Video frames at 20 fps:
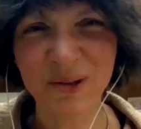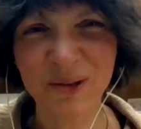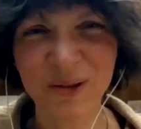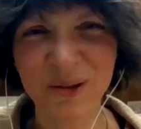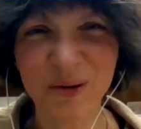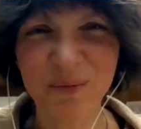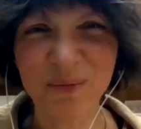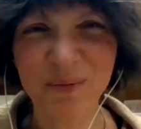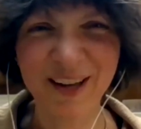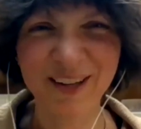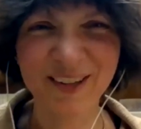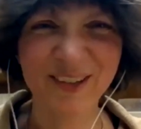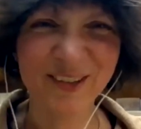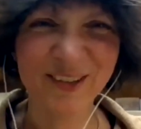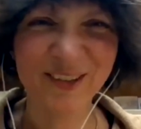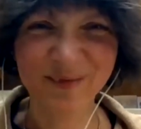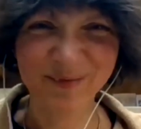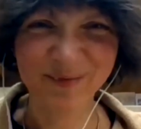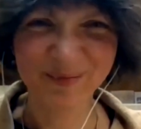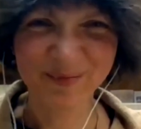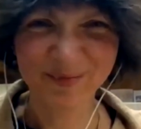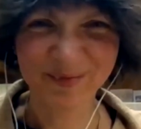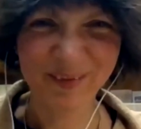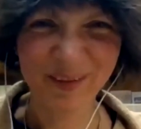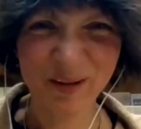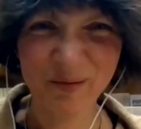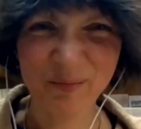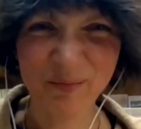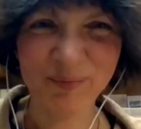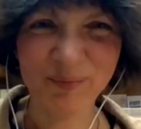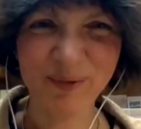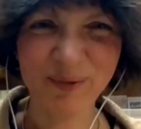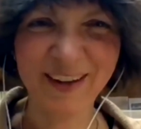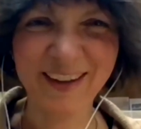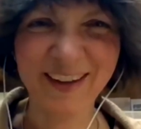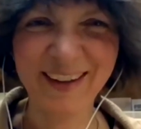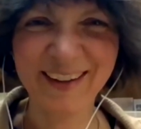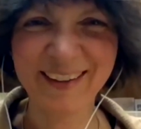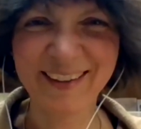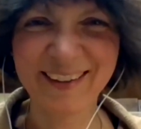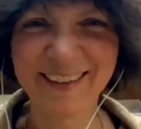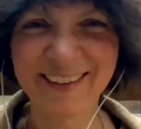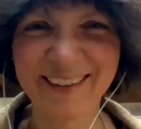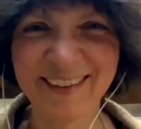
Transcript: you so much. Bye.